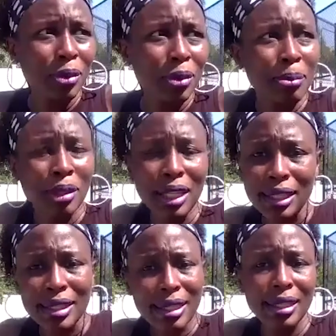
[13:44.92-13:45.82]
people at the
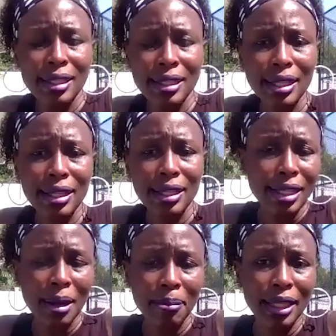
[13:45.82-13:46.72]
CDC or
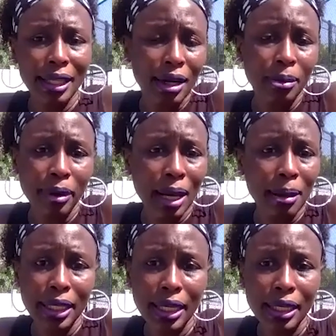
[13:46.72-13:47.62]
something, that'll
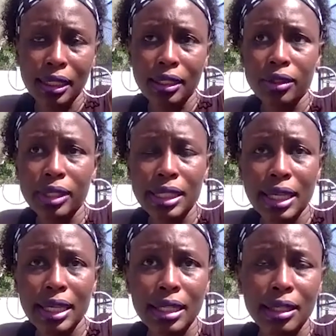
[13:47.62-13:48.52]
probably get a little
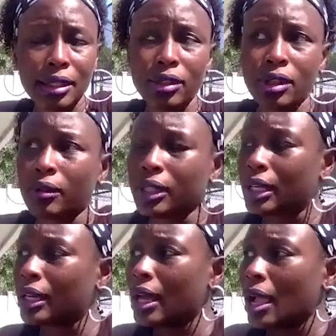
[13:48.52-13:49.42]
attention. You know,
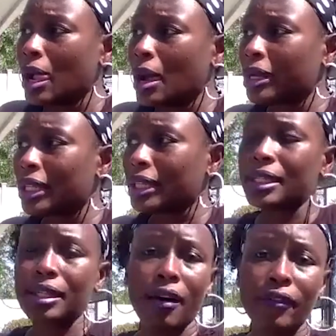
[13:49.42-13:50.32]
the police
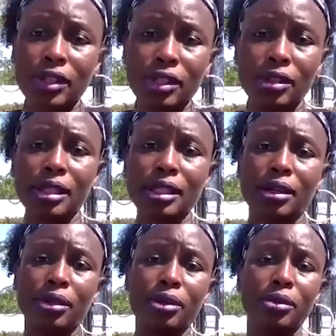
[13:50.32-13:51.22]
officers
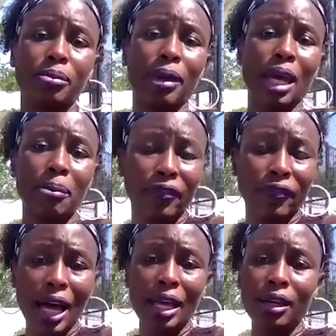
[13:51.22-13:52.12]
who may be
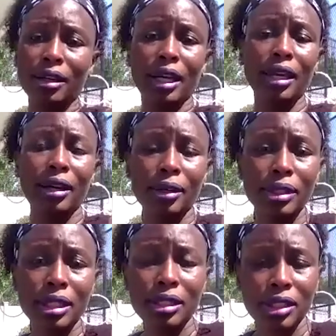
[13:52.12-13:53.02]
fired or
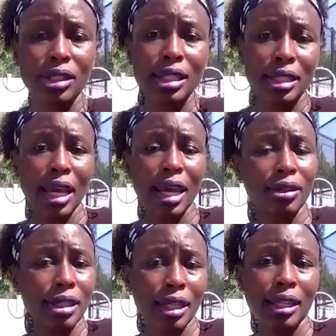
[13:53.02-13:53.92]
held to, to
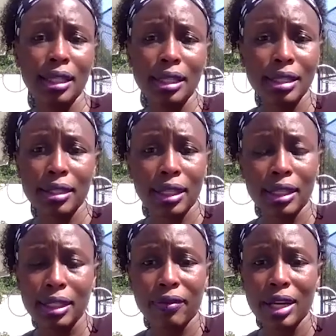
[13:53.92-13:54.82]
standards in this in
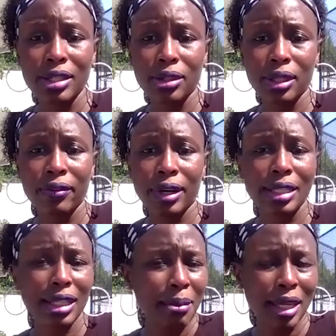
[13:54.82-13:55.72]
this racial
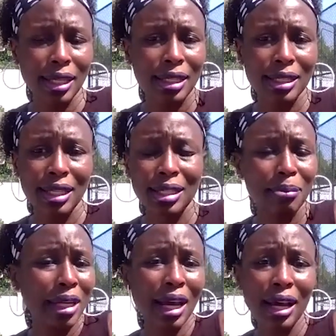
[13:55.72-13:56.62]
unrest that may get attention
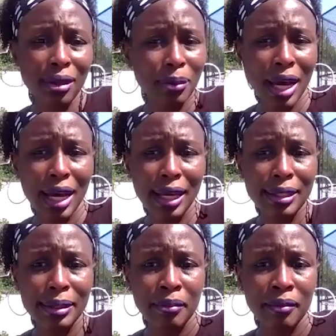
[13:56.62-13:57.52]
but otherwise